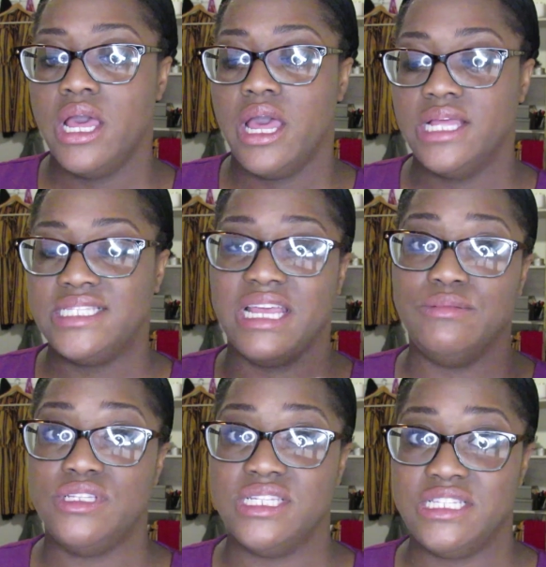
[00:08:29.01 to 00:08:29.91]
it's time to
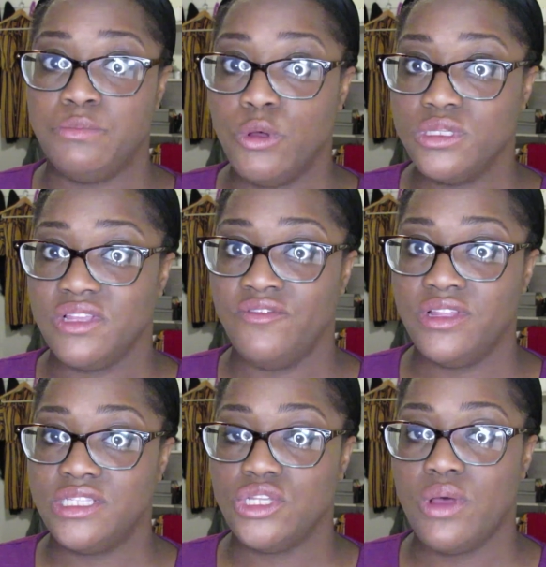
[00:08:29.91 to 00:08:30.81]
dispose of it.
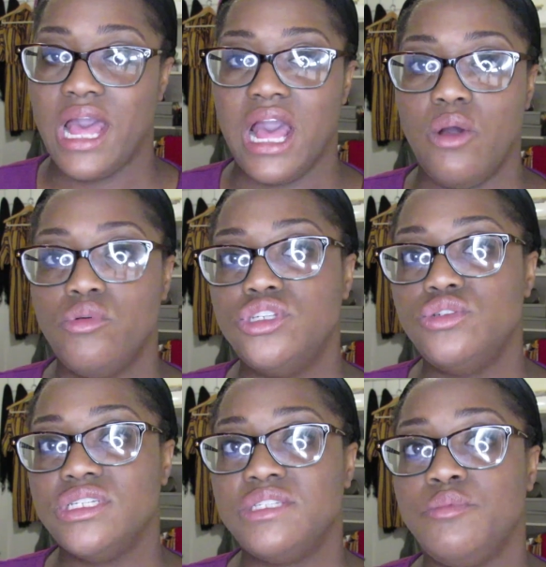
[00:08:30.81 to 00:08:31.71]
So how would you
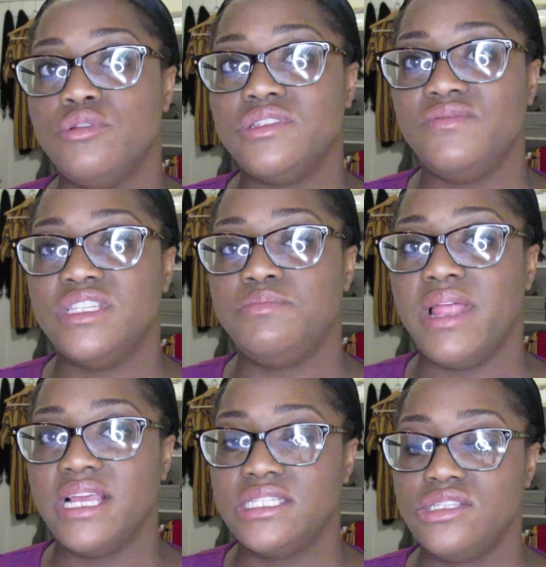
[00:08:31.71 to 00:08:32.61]
dispose of this black
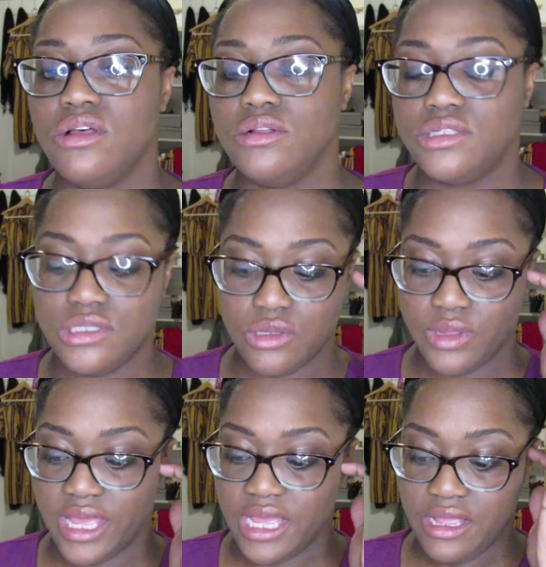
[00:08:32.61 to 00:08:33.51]
salt?
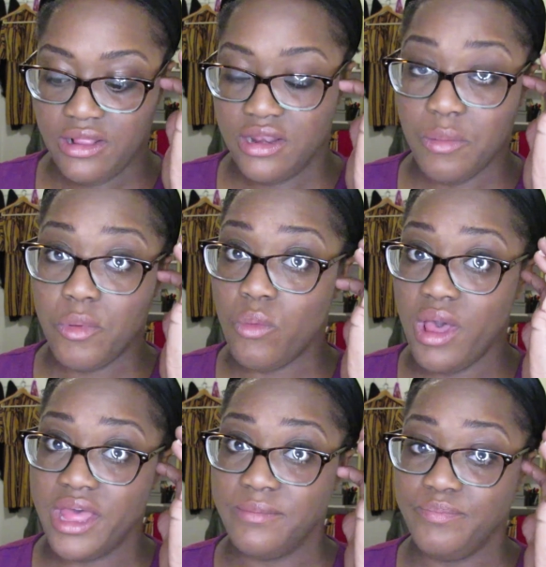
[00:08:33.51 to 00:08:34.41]
Okay, number one,